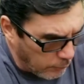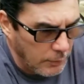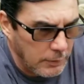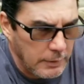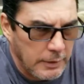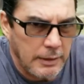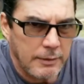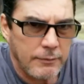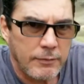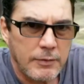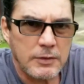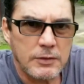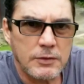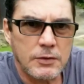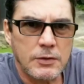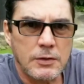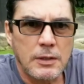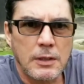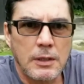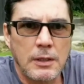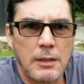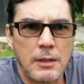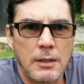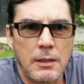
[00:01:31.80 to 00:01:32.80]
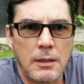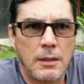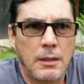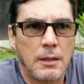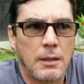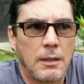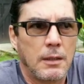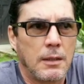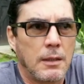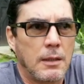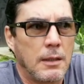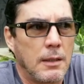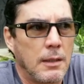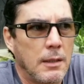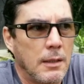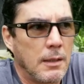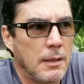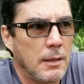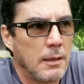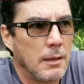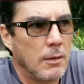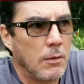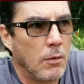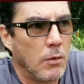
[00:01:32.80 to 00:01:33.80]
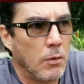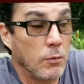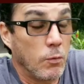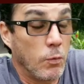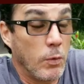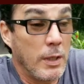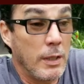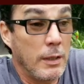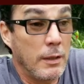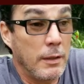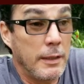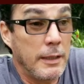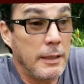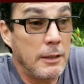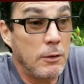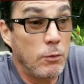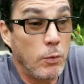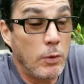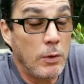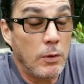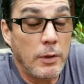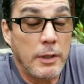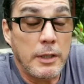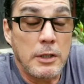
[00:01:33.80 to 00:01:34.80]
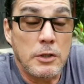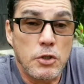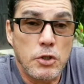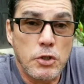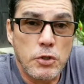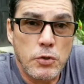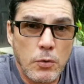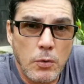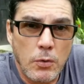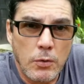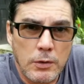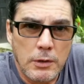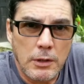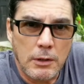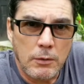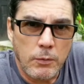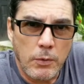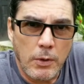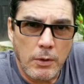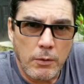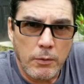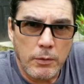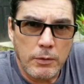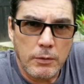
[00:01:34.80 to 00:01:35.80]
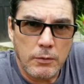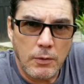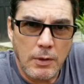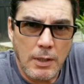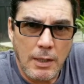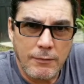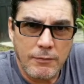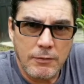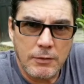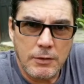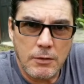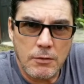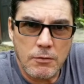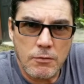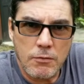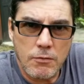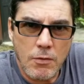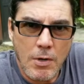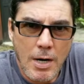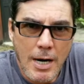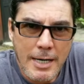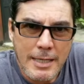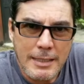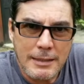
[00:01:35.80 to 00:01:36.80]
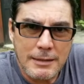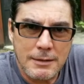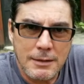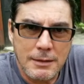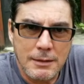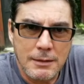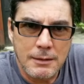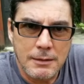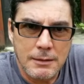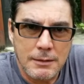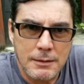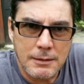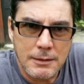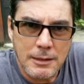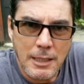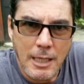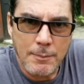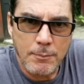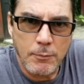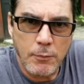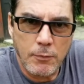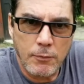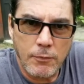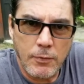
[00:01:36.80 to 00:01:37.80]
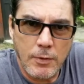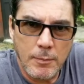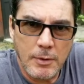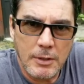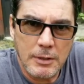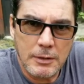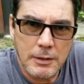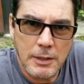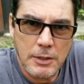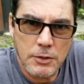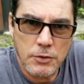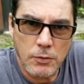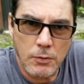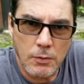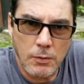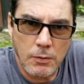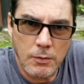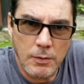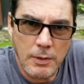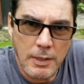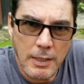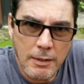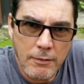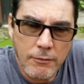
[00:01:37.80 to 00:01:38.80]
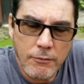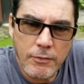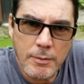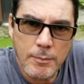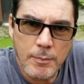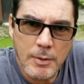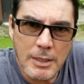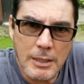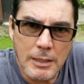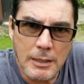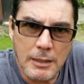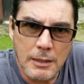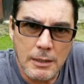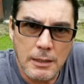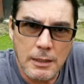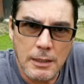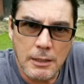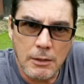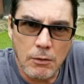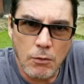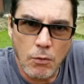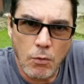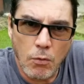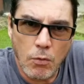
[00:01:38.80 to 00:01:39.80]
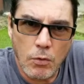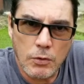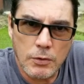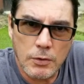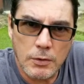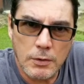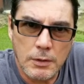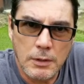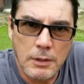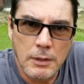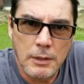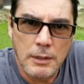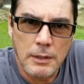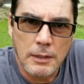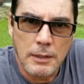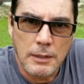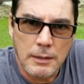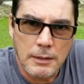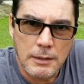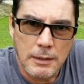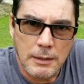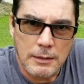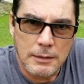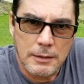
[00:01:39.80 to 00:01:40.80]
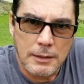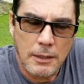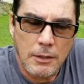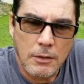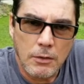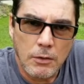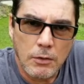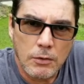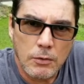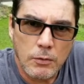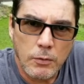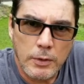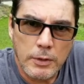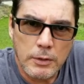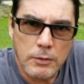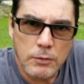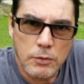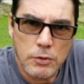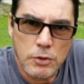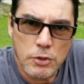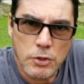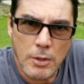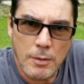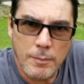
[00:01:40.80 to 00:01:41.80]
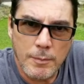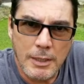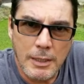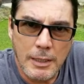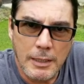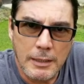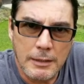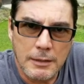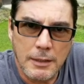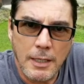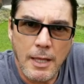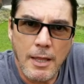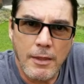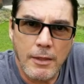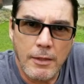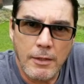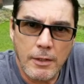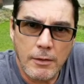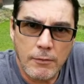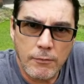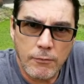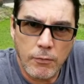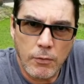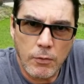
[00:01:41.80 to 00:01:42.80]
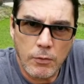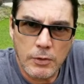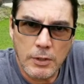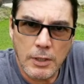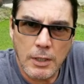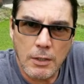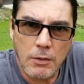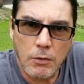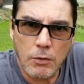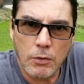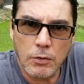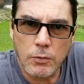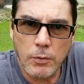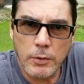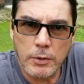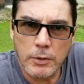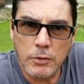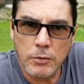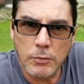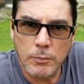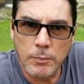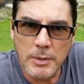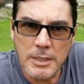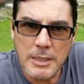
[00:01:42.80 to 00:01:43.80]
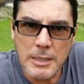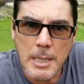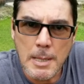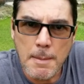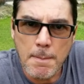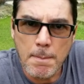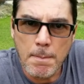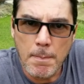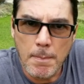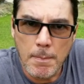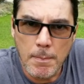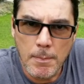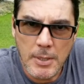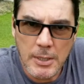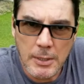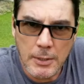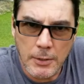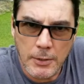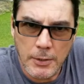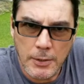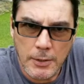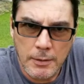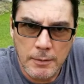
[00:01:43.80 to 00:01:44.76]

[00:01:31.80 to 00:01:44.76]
give us it will ensure that we are going to have the right type of fermentation on every bean in order that they are not going to germinate and therefore they are not going to be bitter.